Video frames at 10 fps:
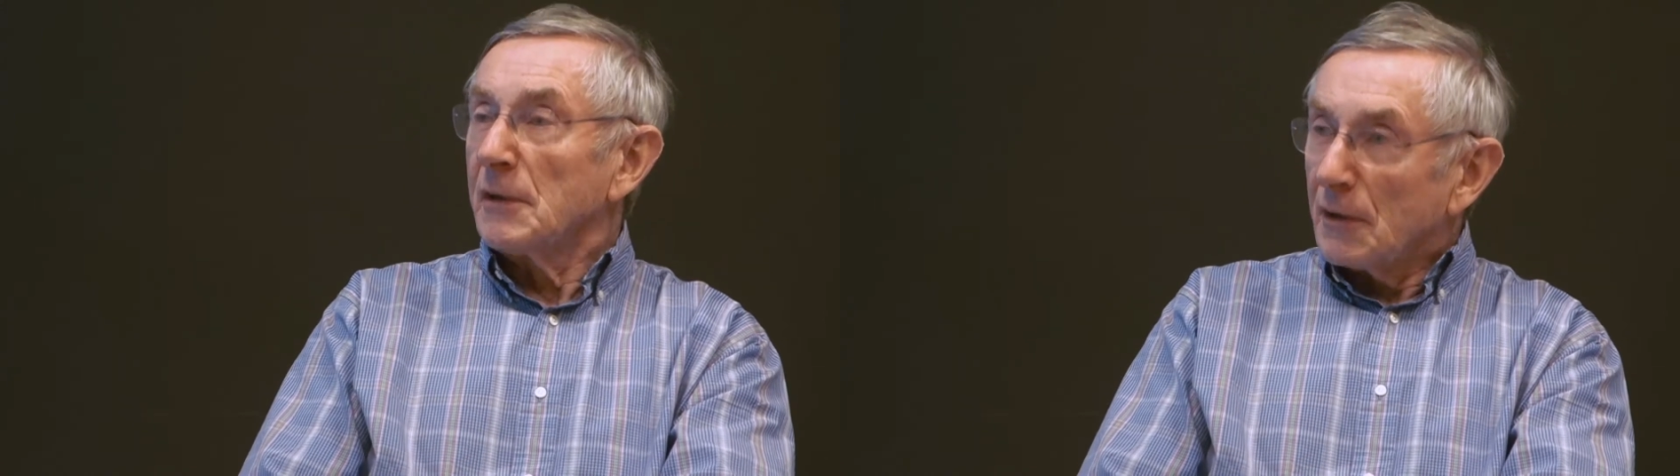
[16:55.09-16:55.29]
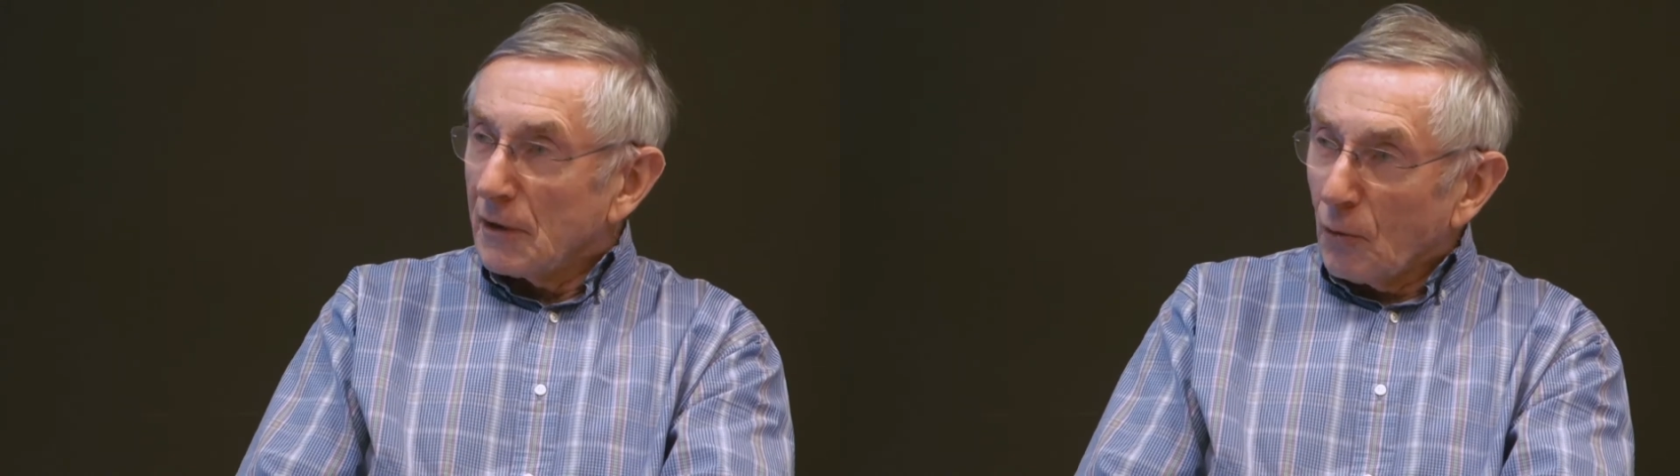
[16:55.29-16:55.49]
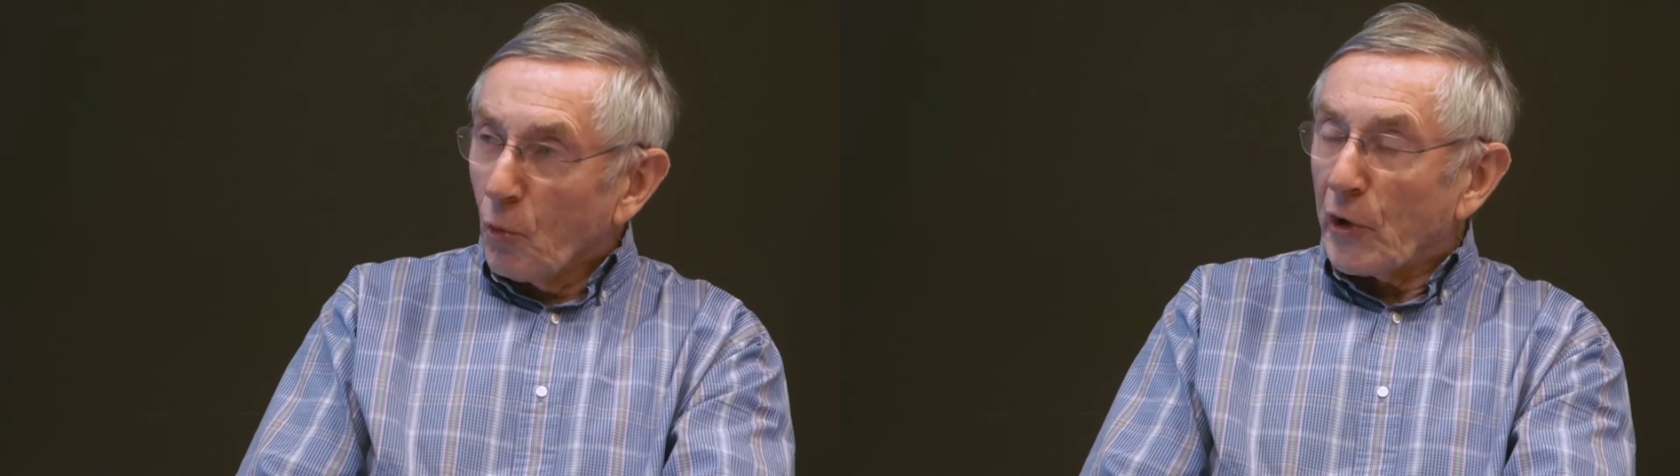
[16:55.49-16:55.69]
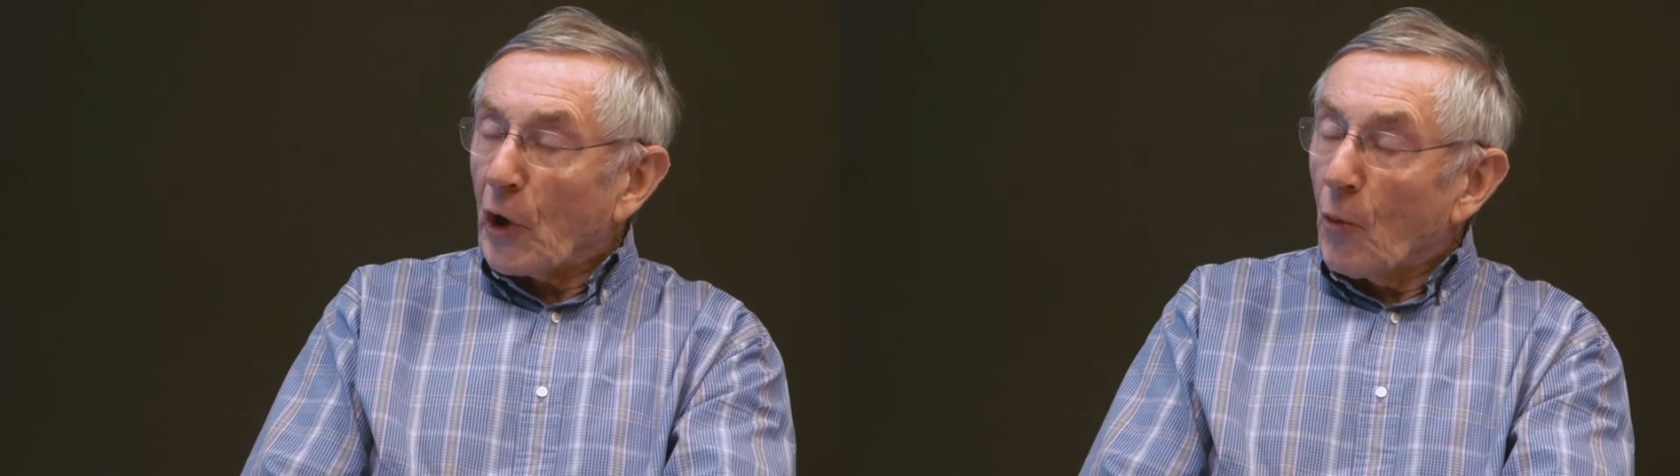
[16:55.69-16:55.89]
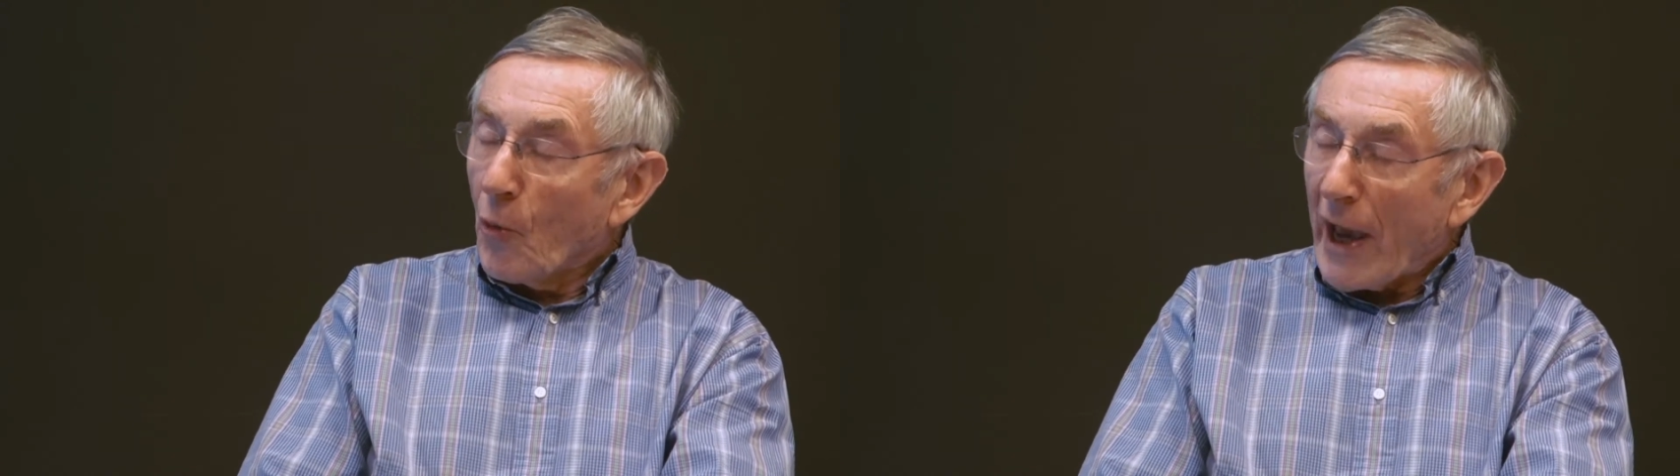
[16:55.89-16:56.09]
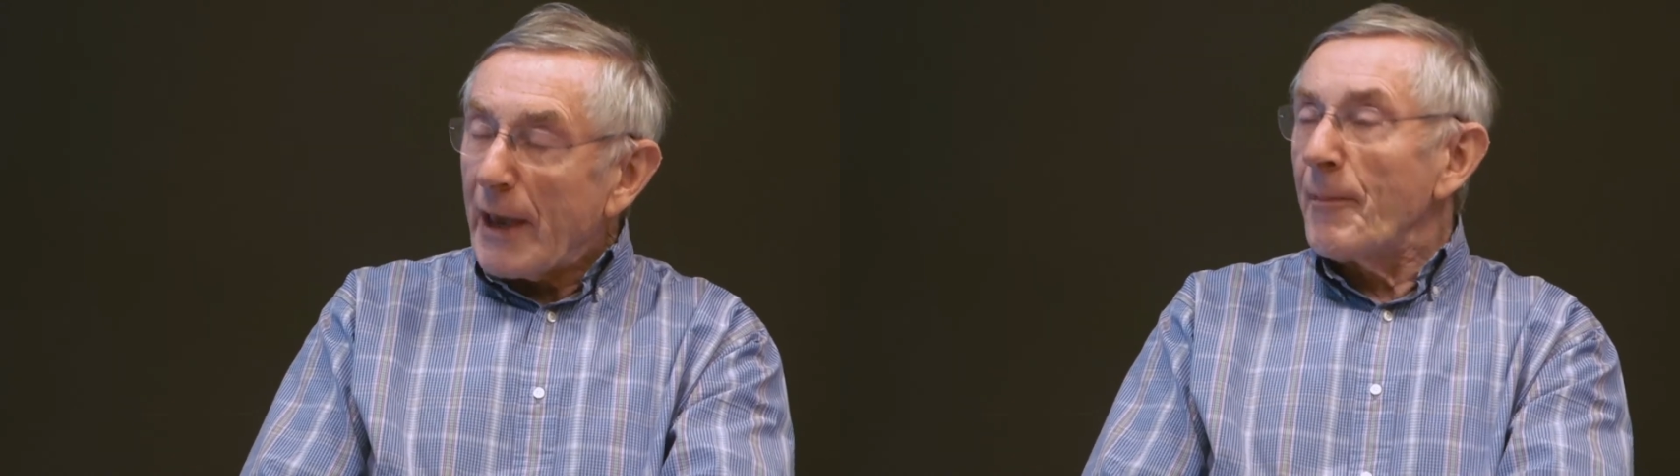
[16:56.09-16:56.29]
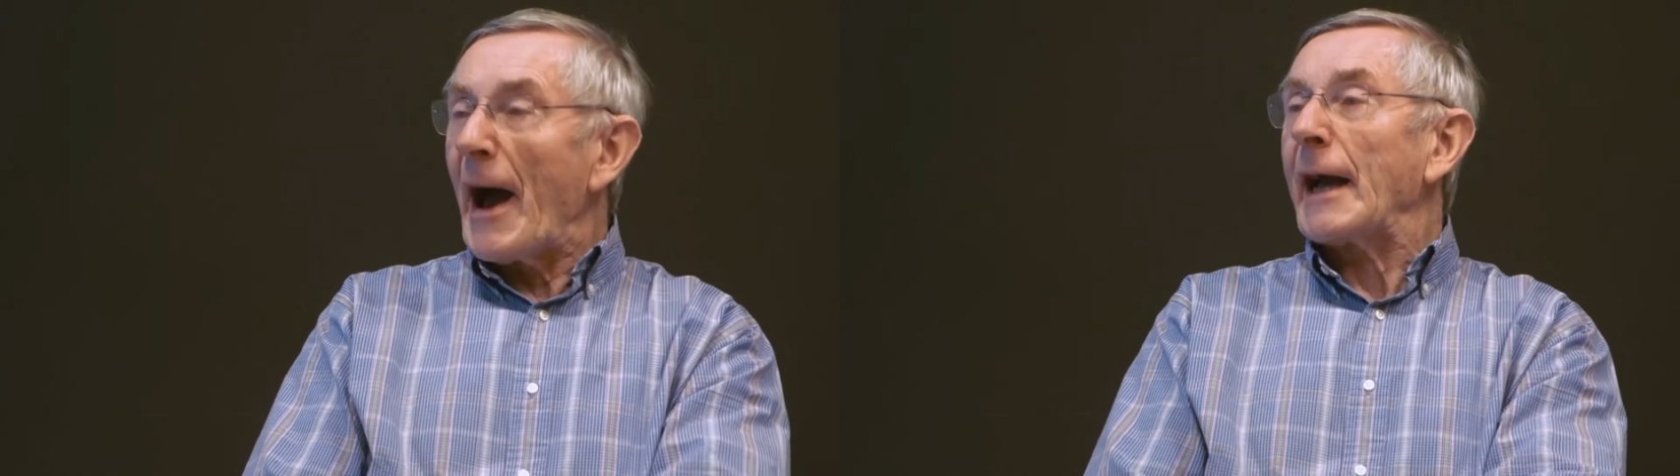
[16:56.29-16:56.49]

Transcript: we go way back